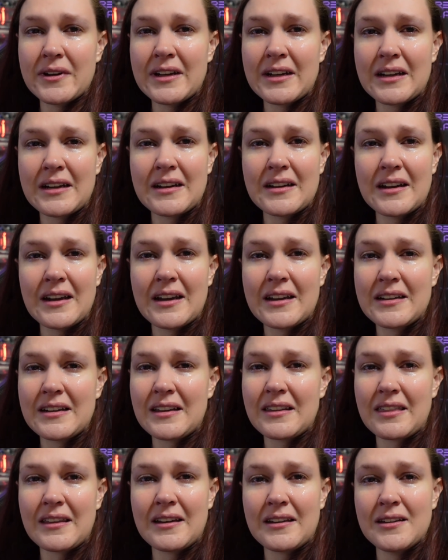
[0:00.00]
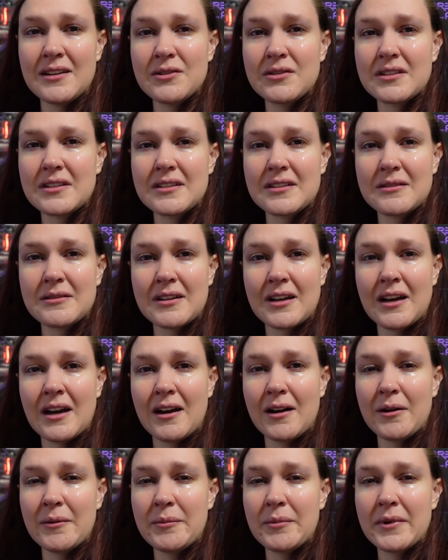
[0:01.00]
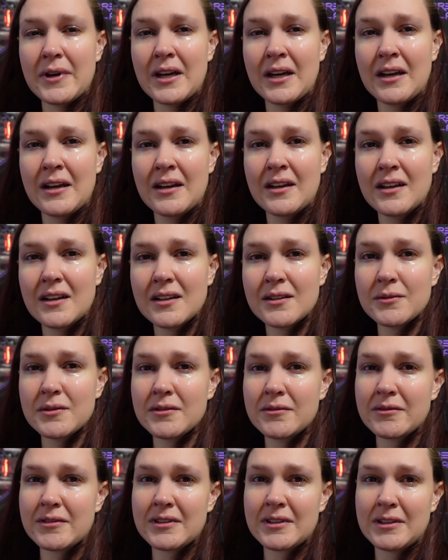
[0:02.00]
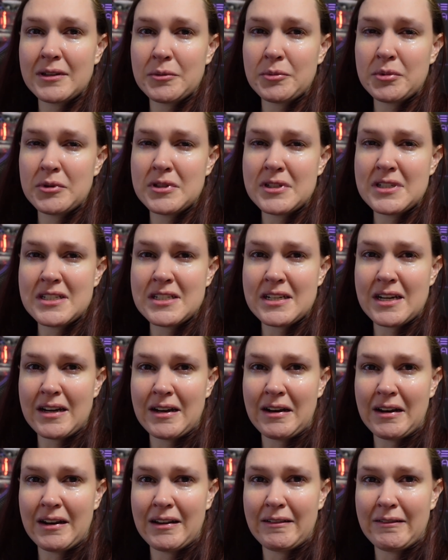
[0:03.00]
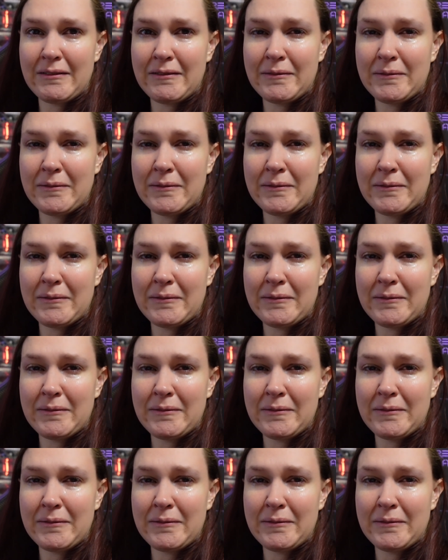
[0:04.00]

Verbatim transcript: any anything you can do to help, I would really appreciate it.